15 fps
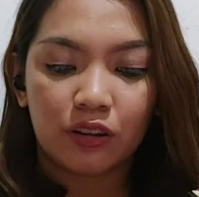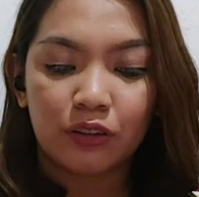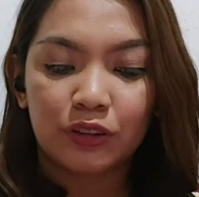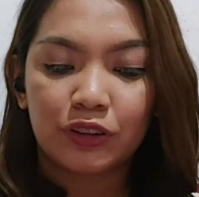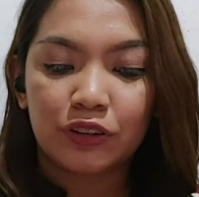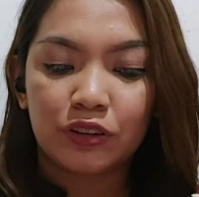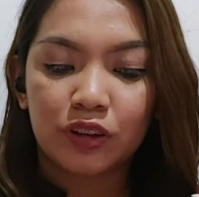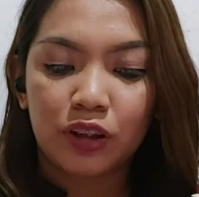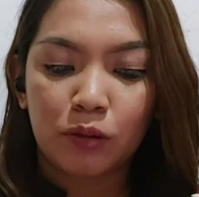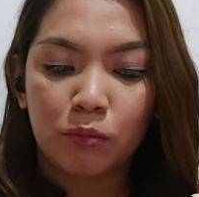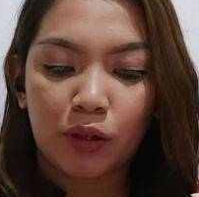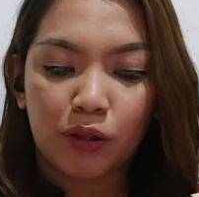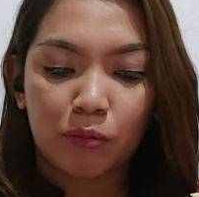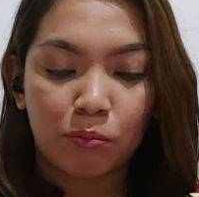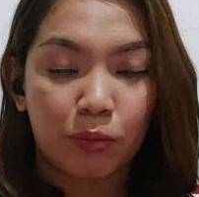your
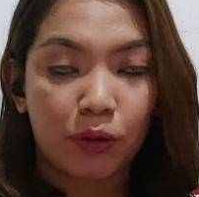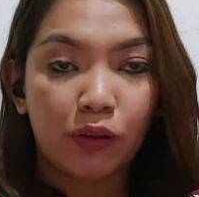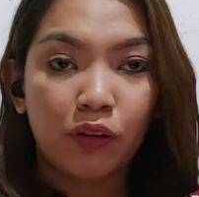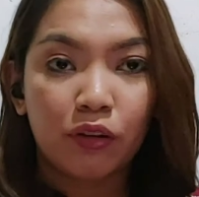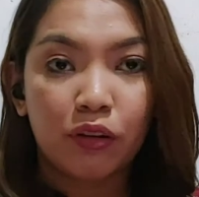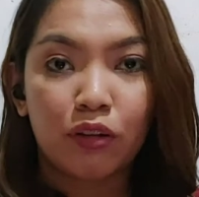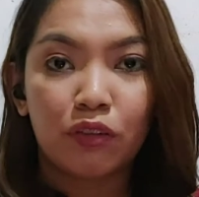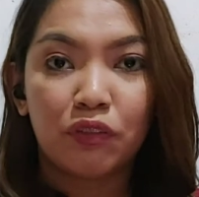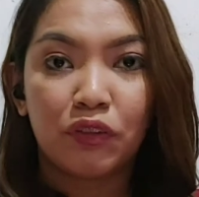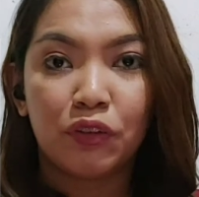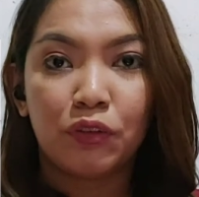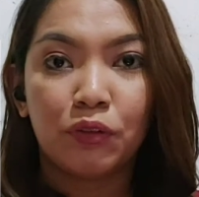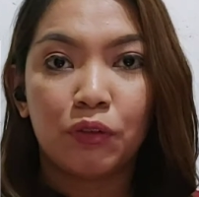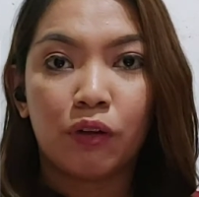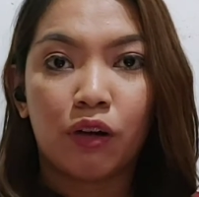surname at birth if
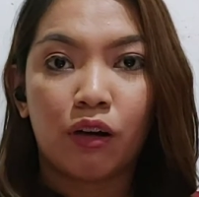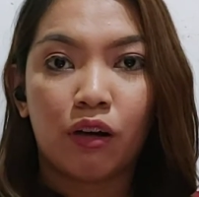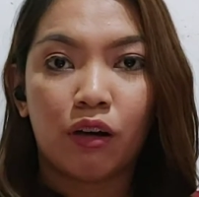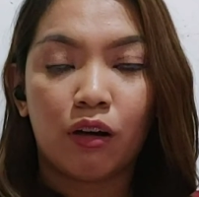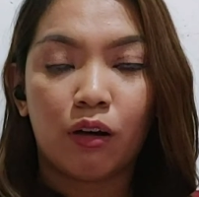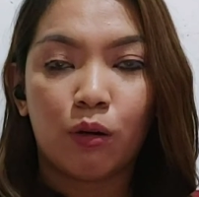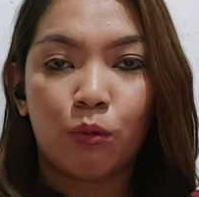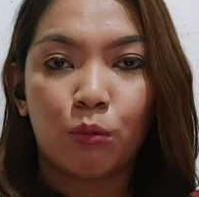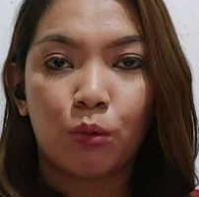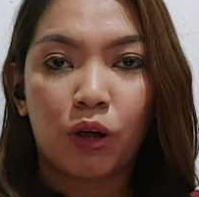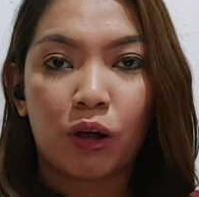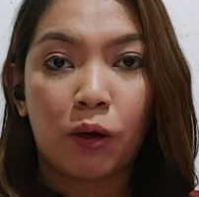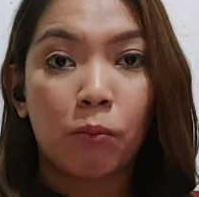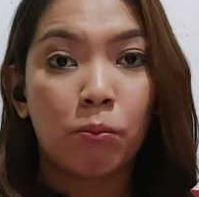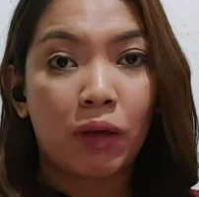you
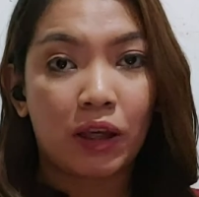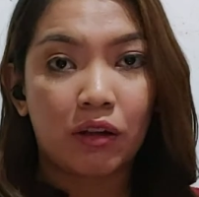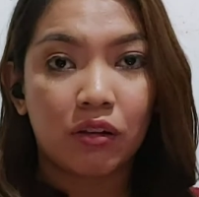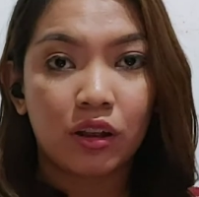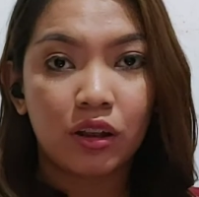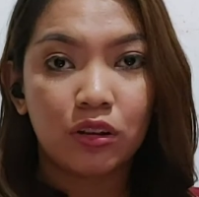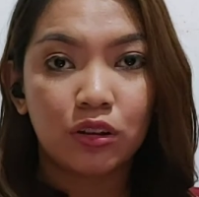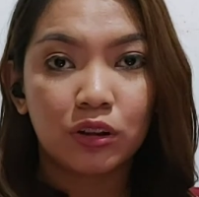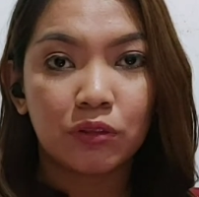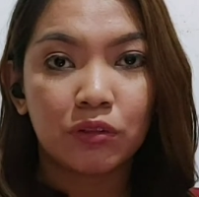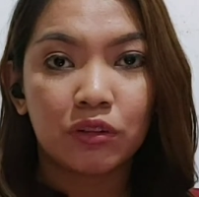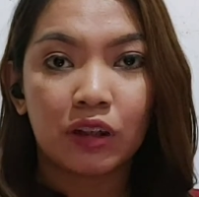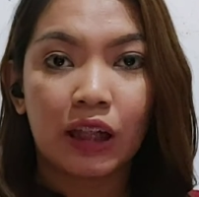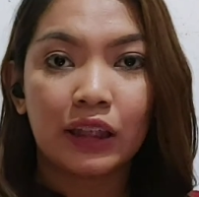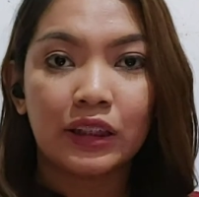are married, so
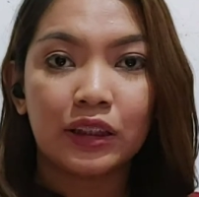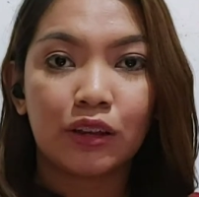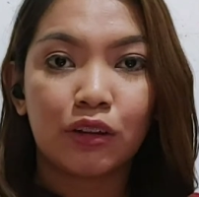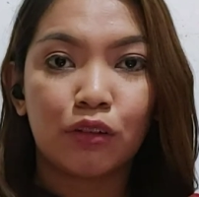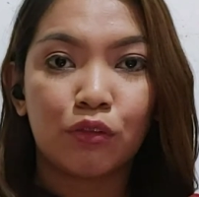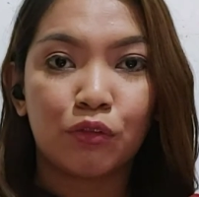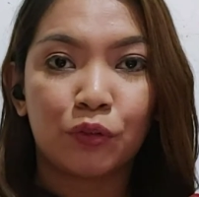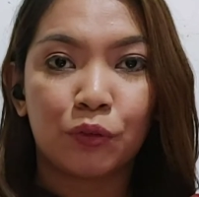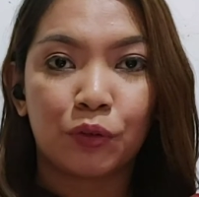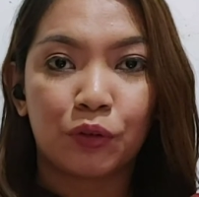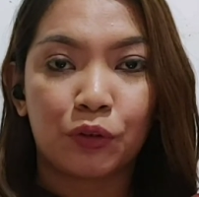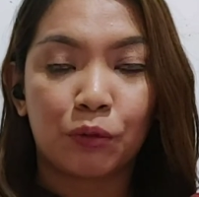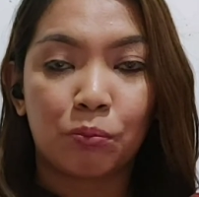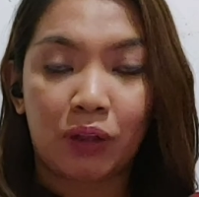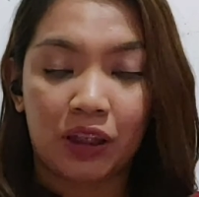they're asking for
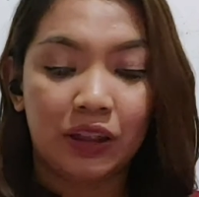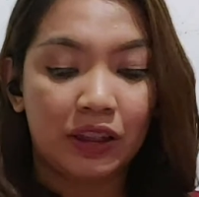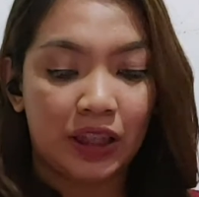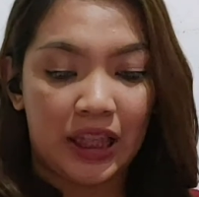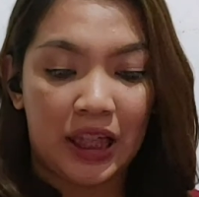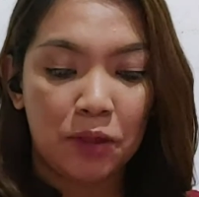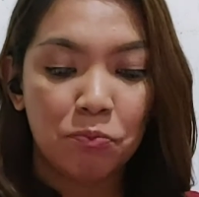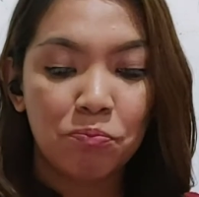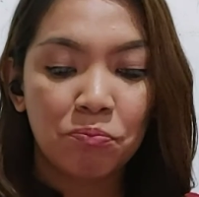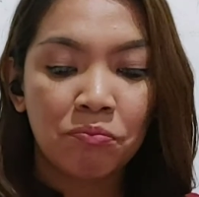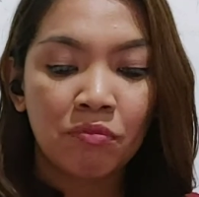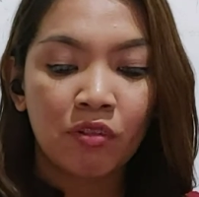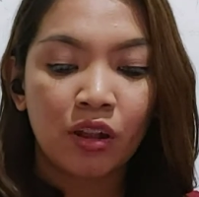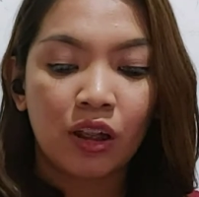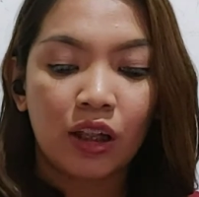your maiden name,
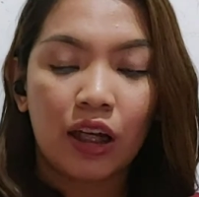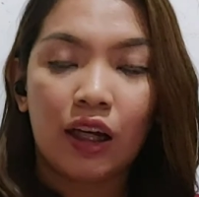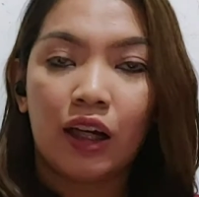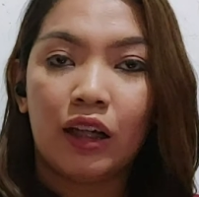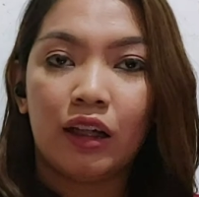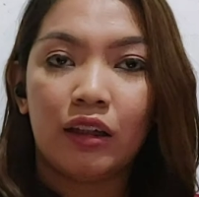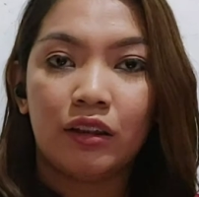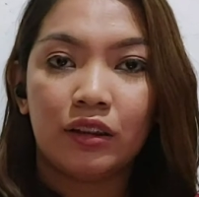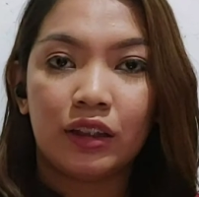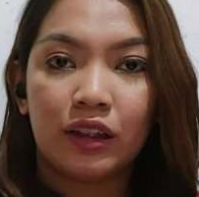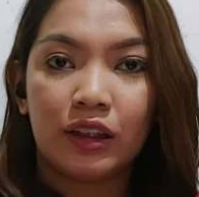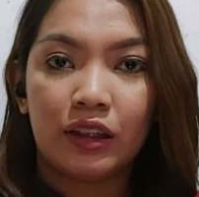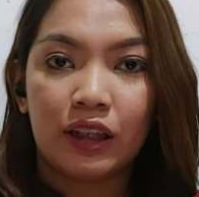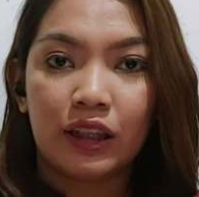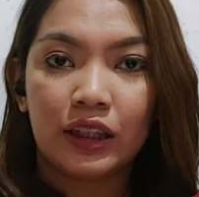and
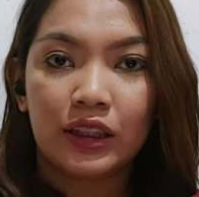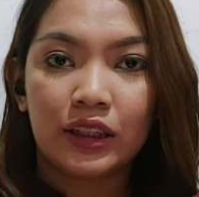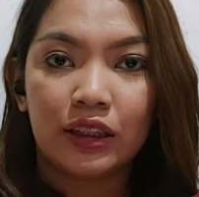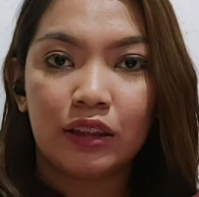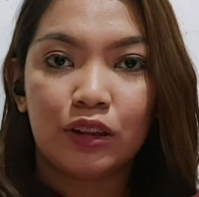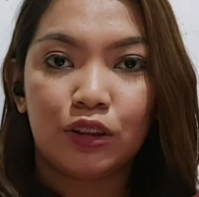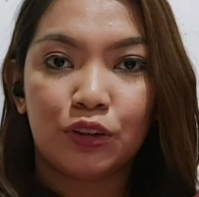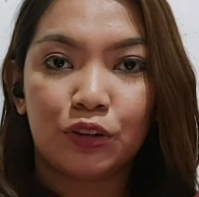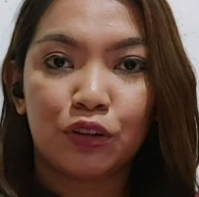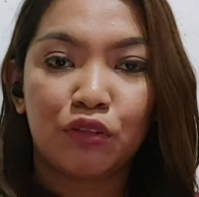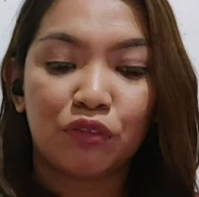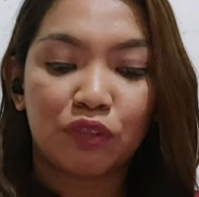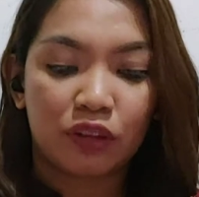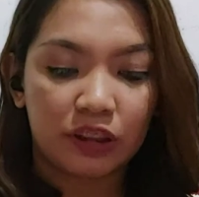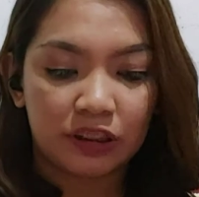then next is
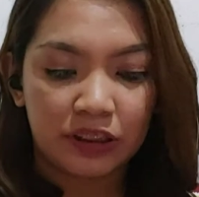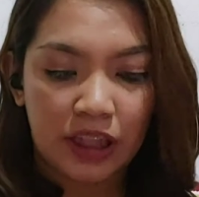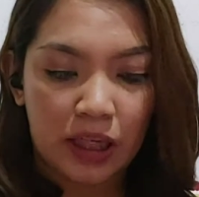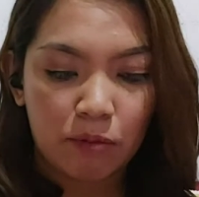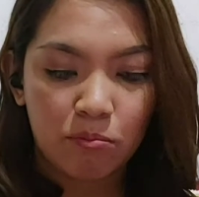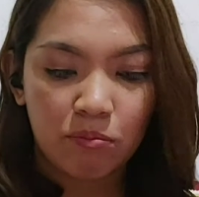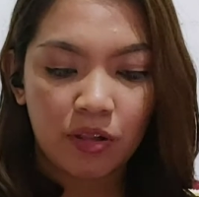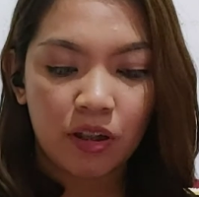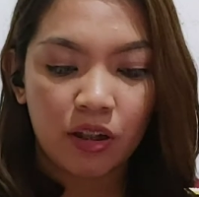your first name.